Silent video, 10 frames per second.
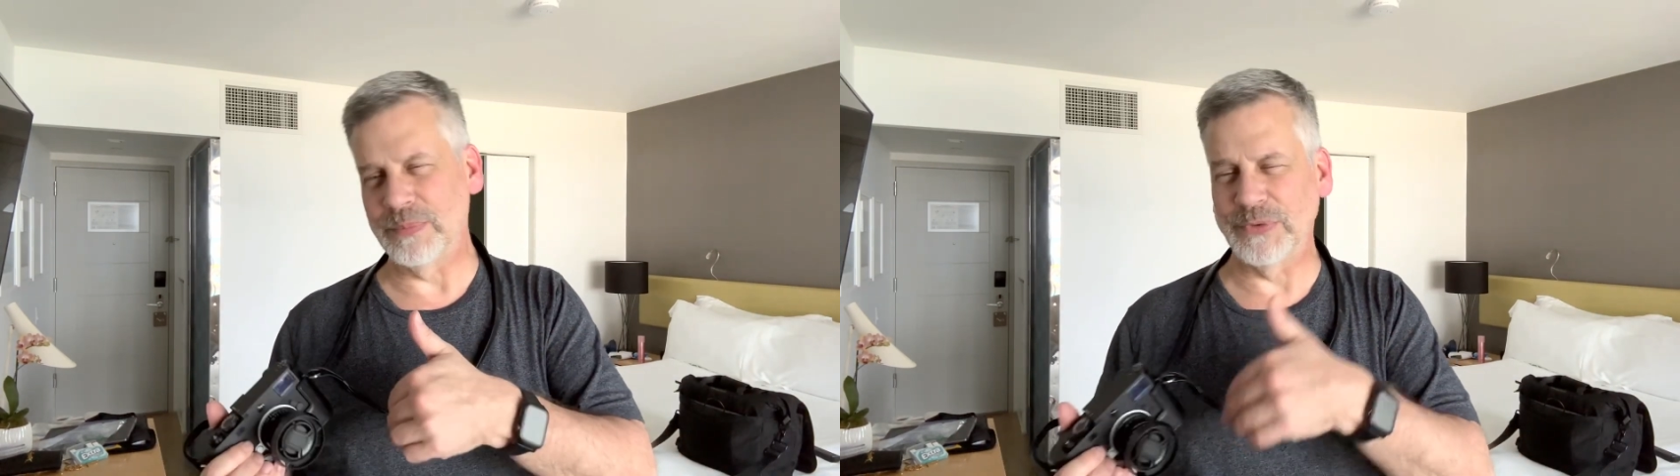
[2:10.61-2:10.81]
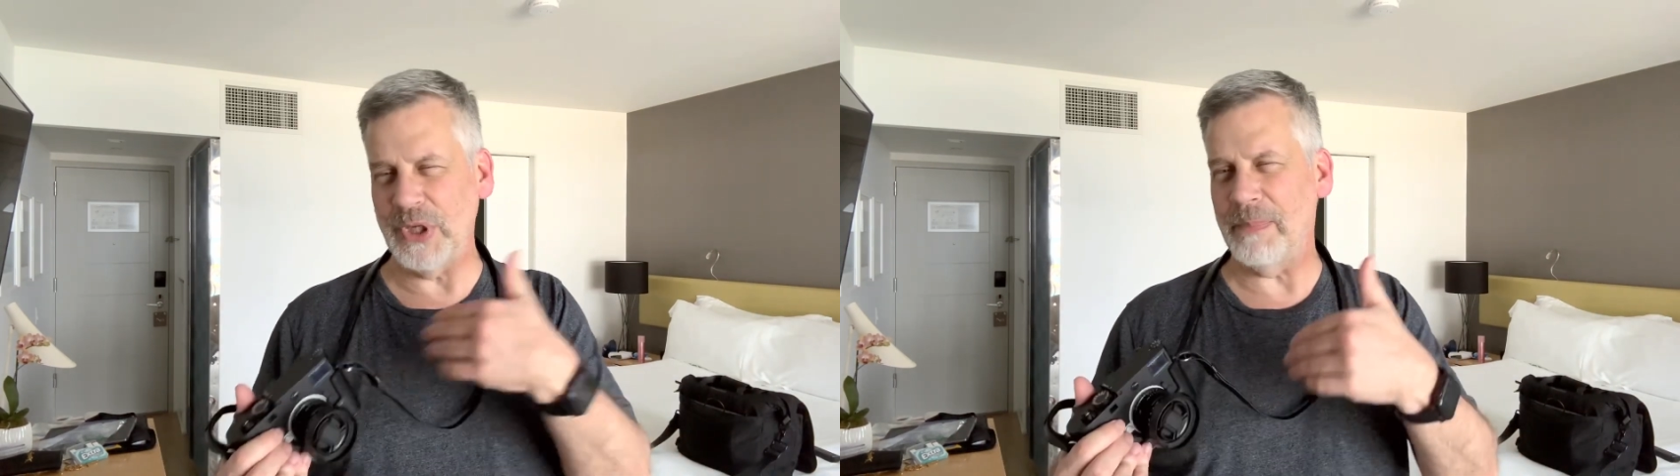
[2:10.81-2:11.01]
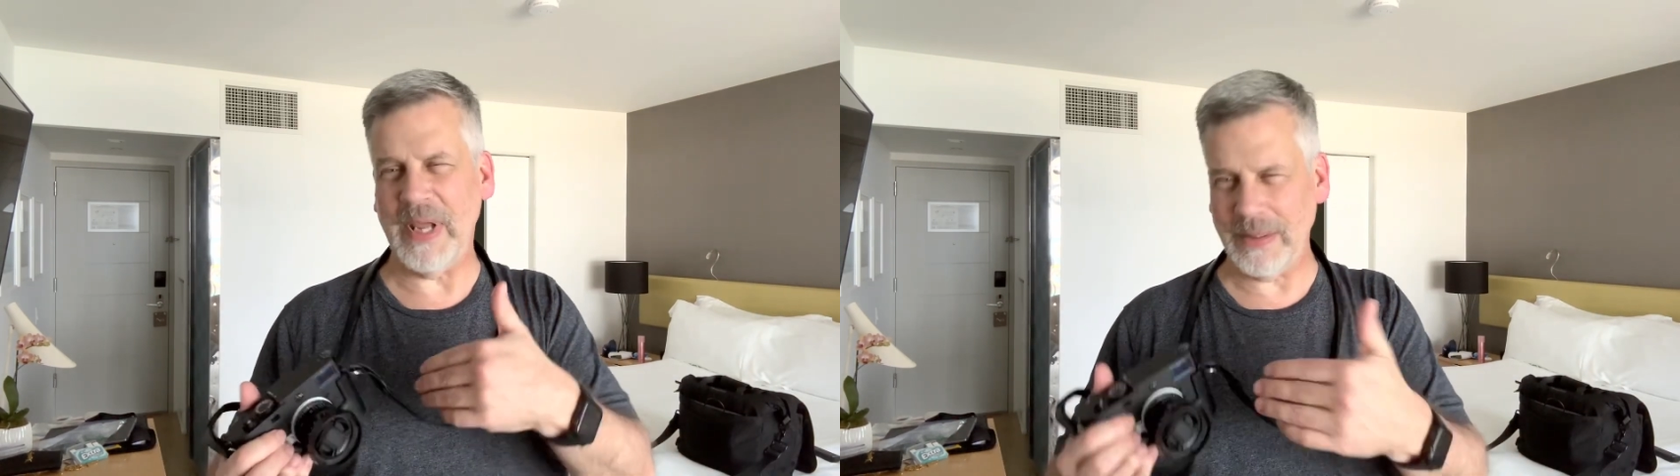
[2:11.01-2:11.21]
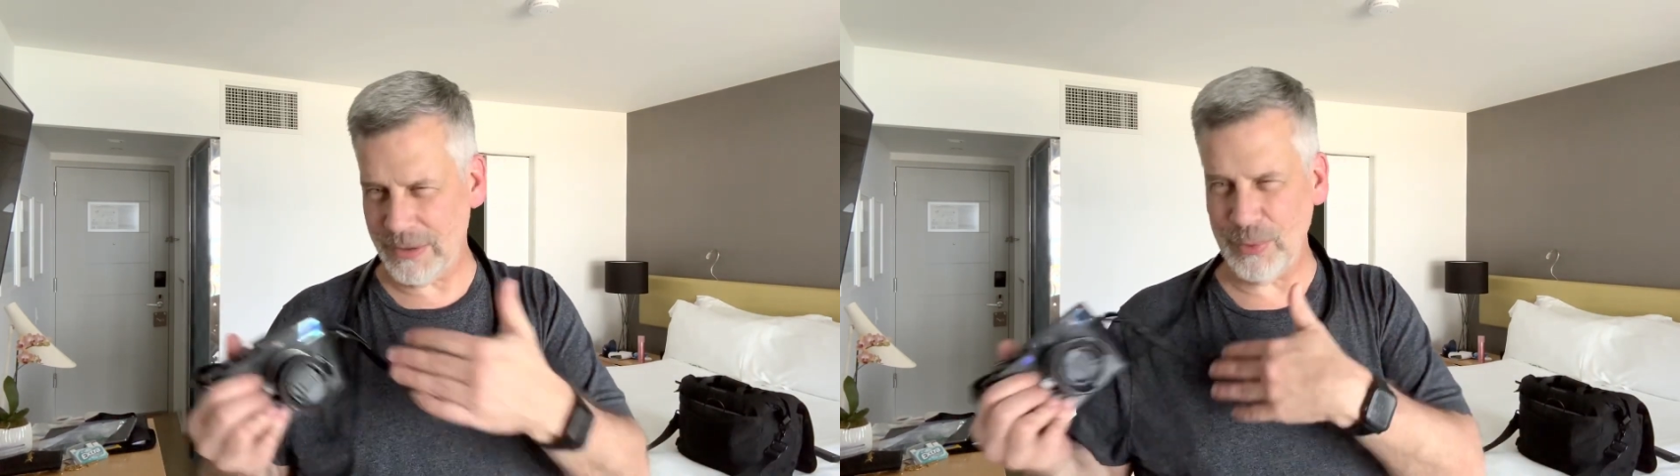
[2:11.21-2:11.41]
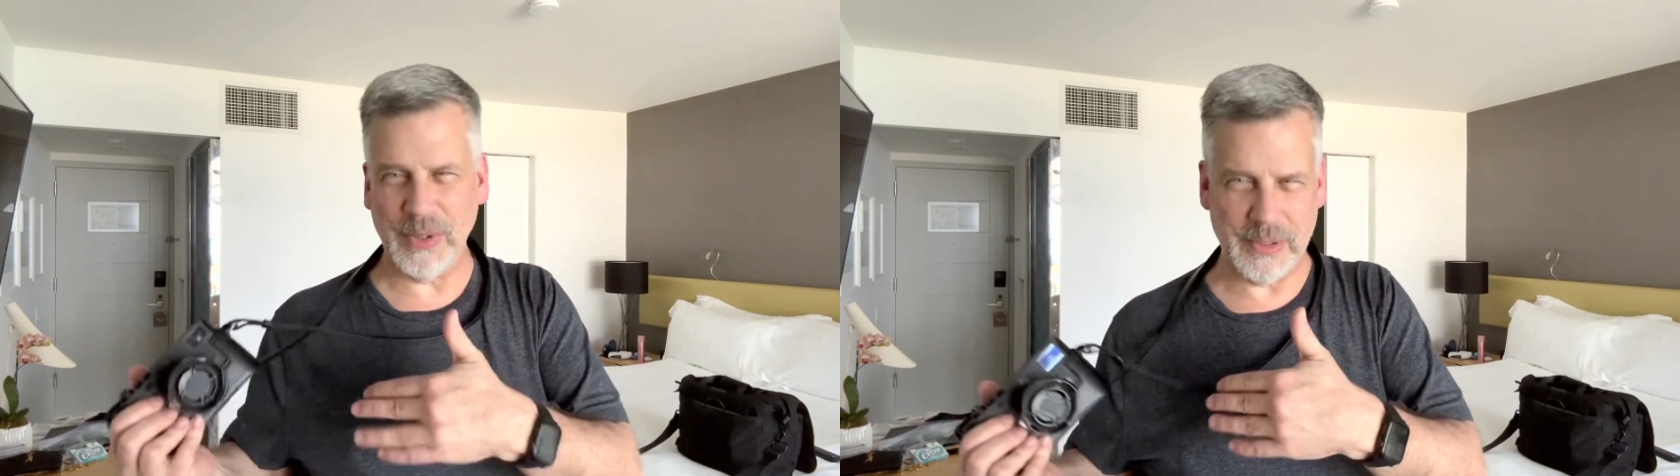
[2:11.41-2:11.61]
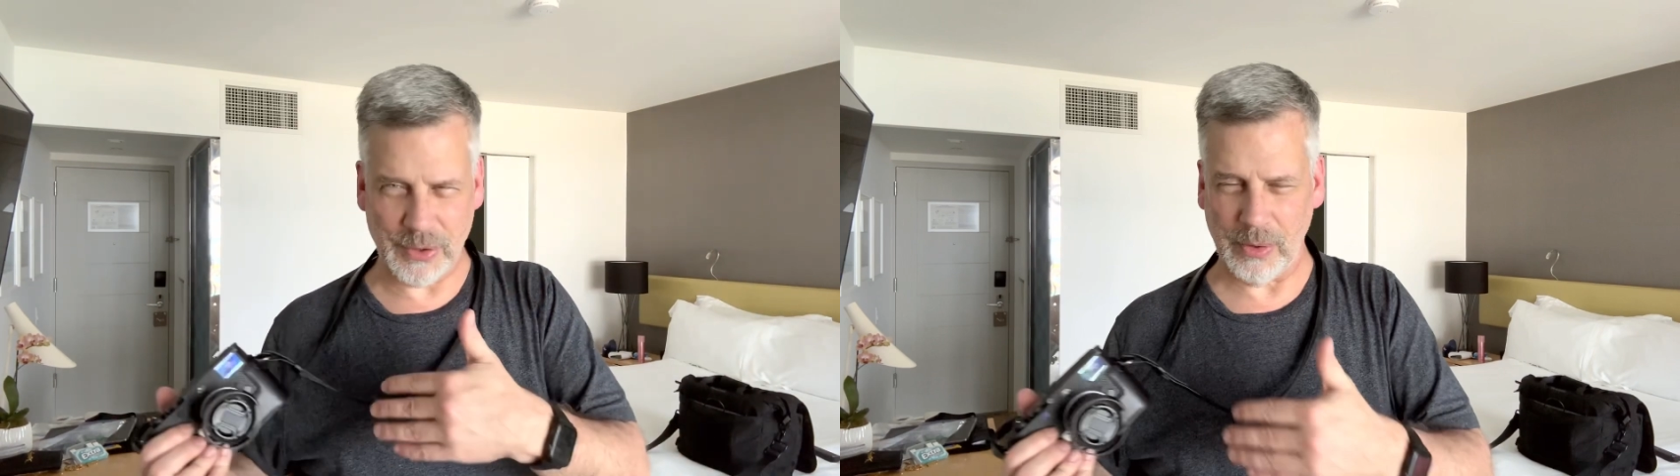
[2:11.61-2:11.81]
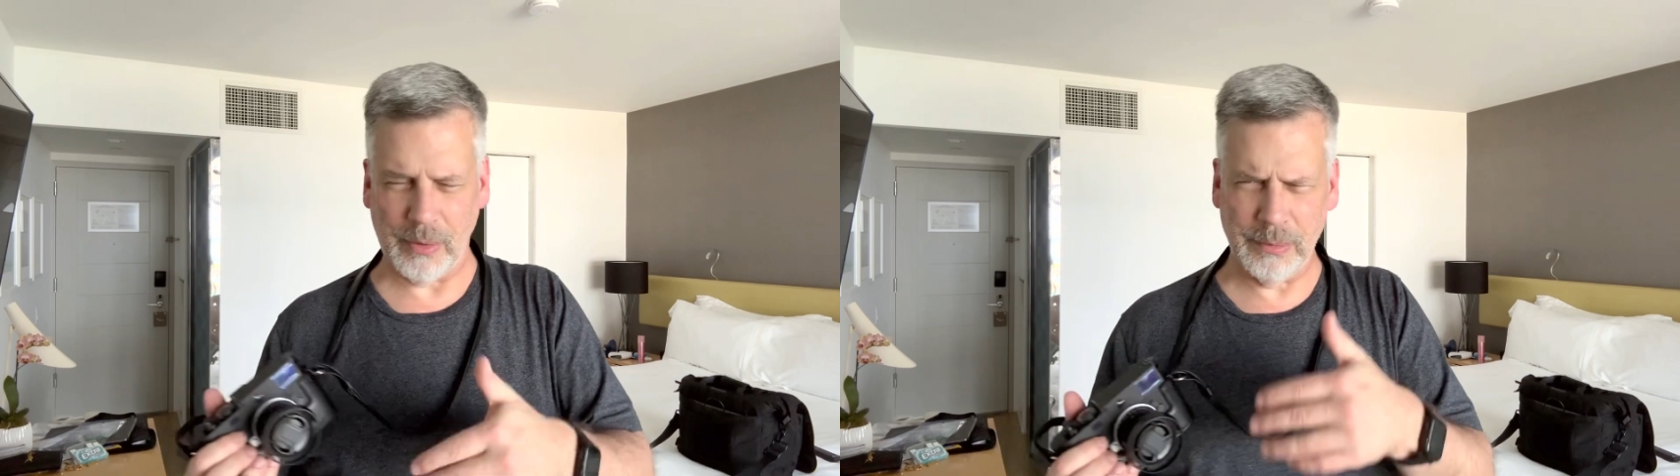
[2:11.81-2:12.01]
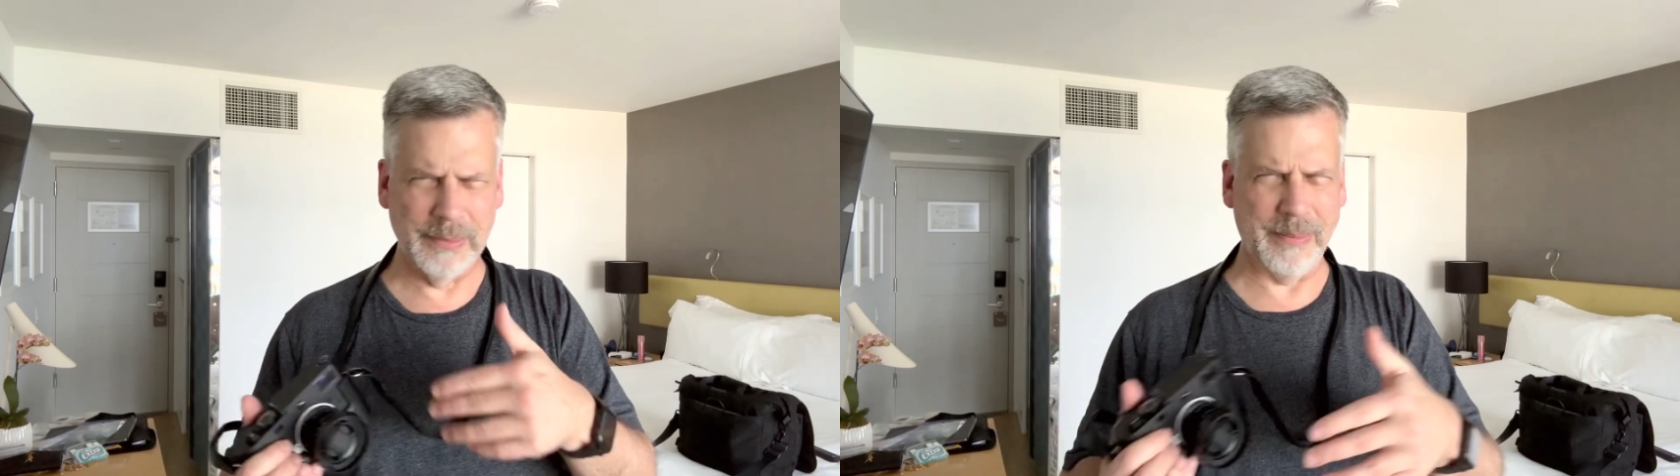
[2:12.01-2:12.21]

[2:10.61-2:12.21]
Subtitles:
JPEG to the internal.